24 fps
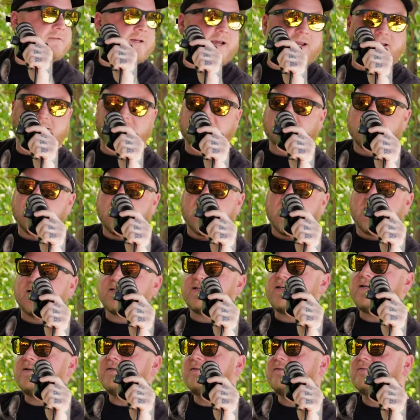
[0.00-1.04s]
I get to see
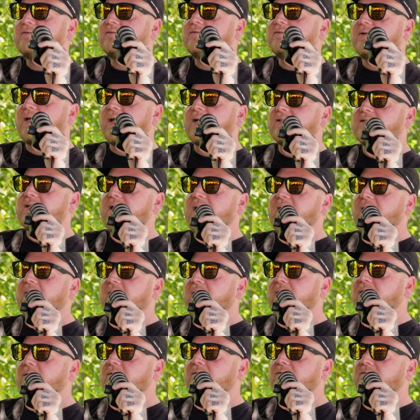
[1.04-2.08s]
Ozzy, I get to hang
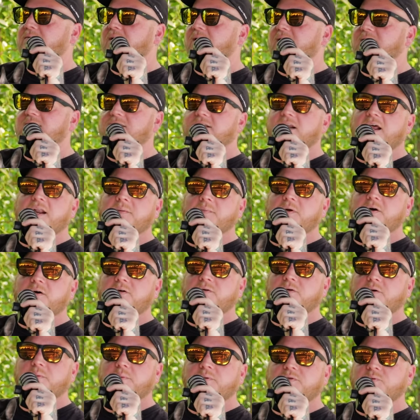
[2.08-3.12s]
out. And then tonight I'm
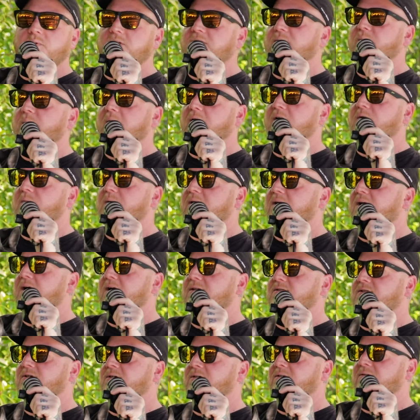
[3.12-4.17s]
going to a Between the Buried and Me
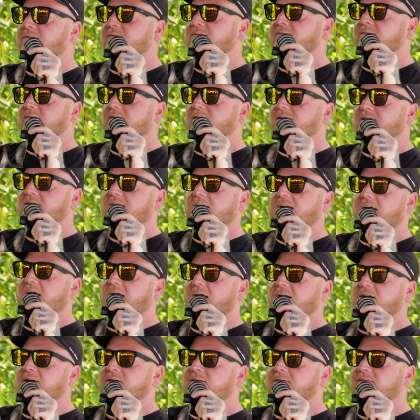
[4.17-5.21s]
concert, Santa
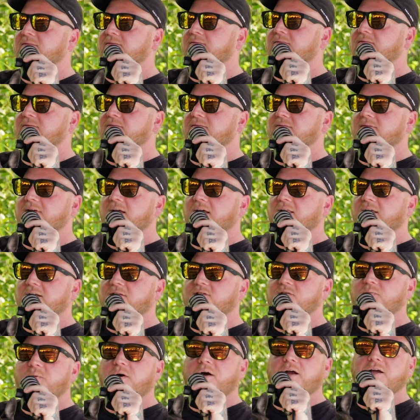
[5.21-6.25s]
Ana. And
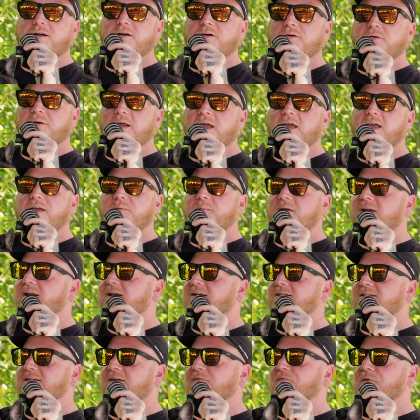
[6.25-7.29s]
then tomorrow I go to an AA
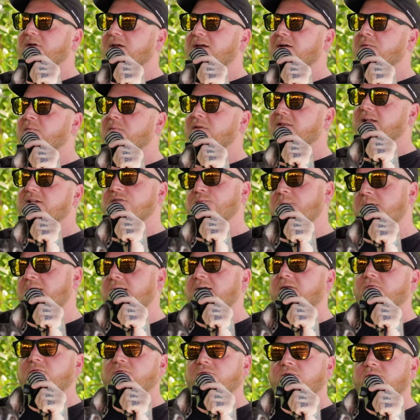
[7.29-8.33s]
meeting at 7 a.m. and that's my
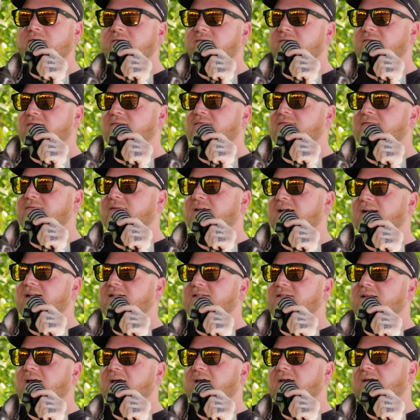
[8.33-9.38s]
life. And
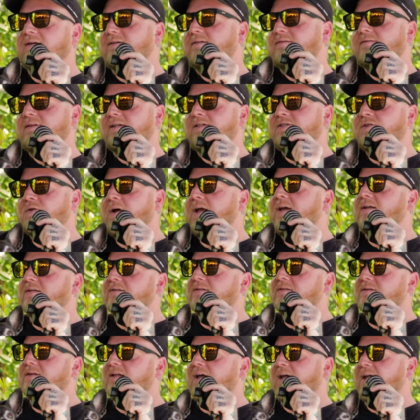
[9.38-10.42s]
it's like, it's
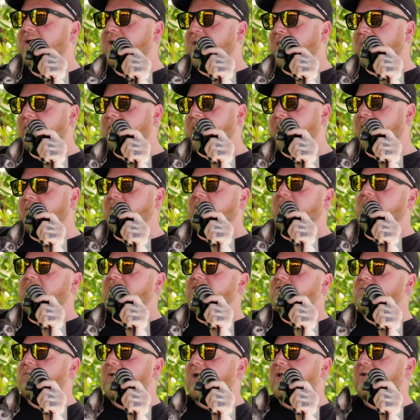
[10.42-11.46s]
great to like kind of
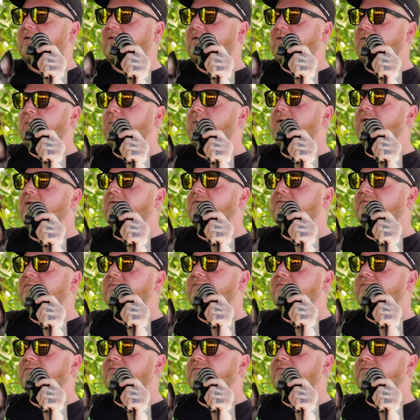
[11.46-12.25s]
microcosm that a little bit.